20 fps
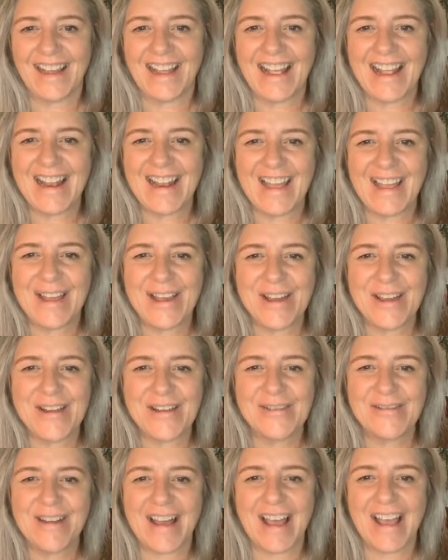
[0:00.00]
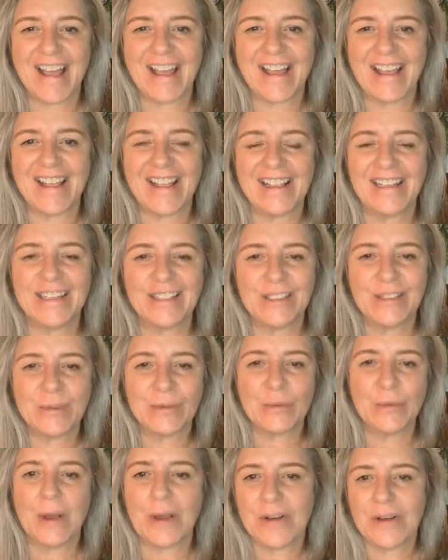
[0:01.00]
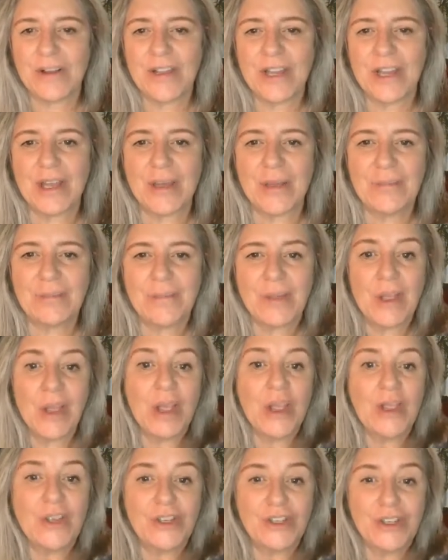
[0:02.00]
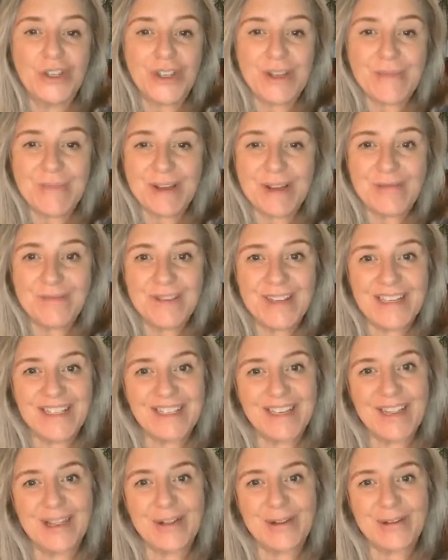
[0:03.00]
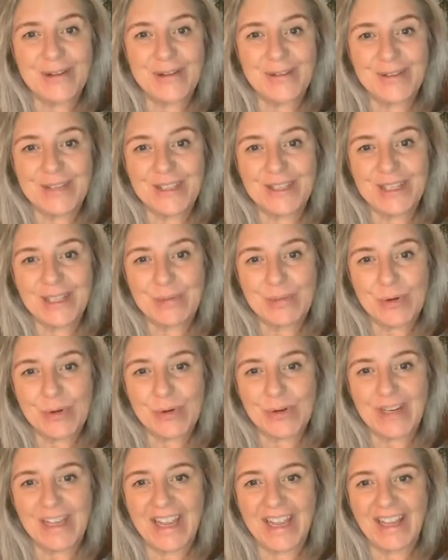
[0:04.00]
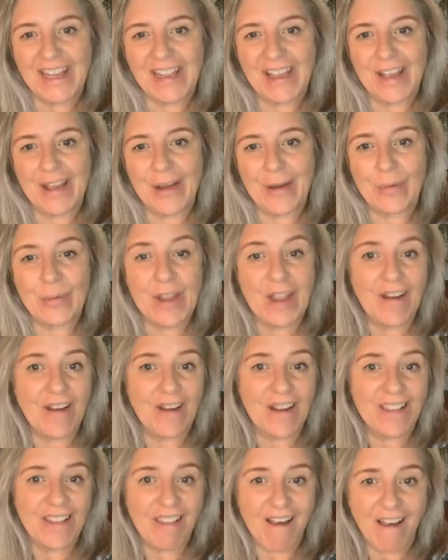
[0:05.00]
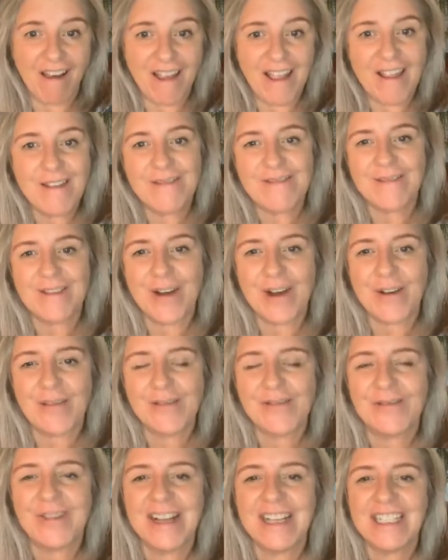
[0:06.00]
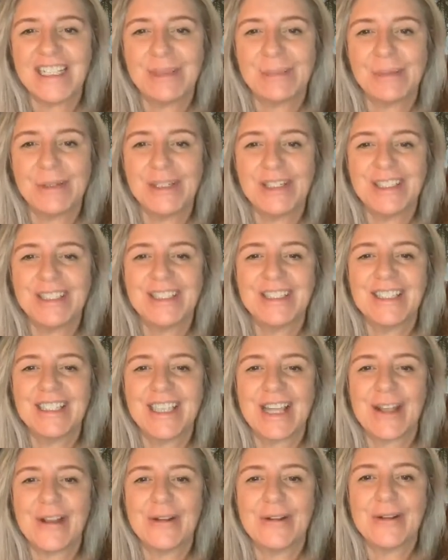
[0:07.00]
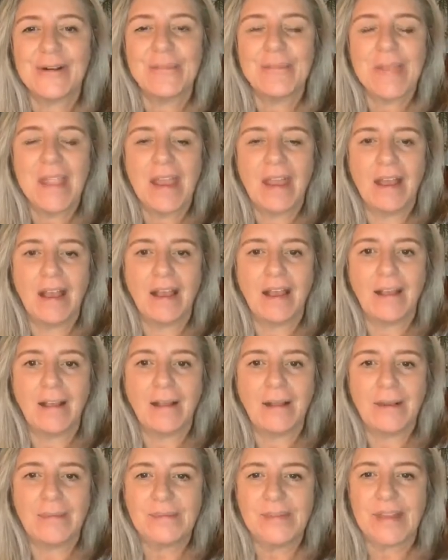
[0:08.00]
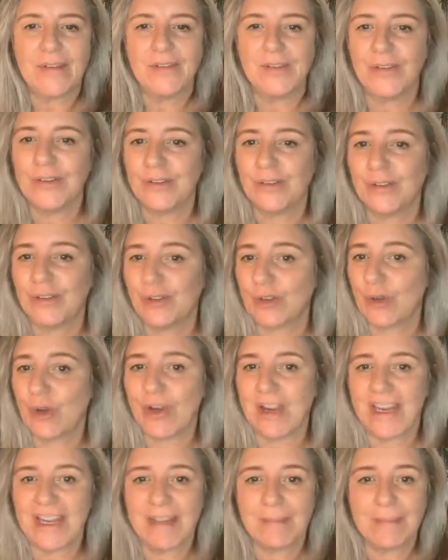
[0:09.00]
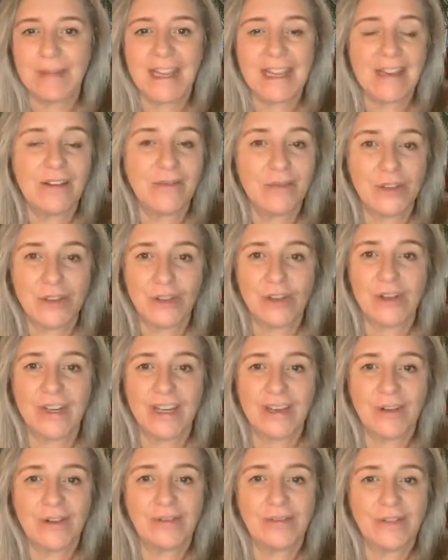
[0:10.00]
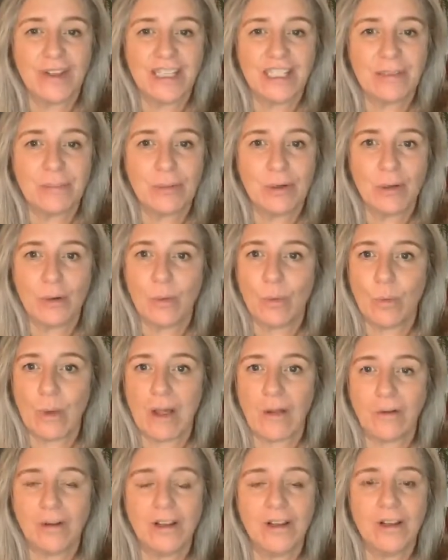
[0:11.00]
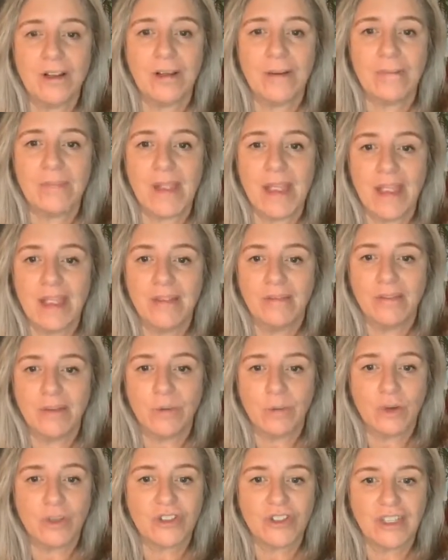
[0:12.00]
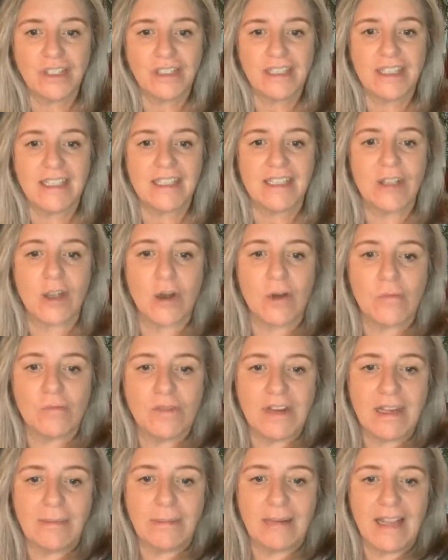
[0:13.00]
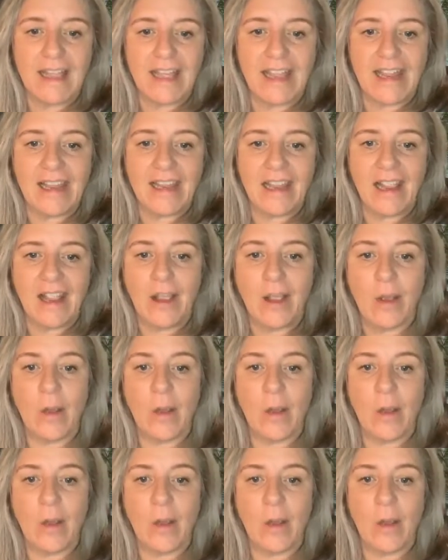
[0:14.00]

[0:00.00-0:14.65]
Hello and welcome to my video this morning. We are live on Facebook, so if you're joining on Facebook, welcome. If you're watching this on replay,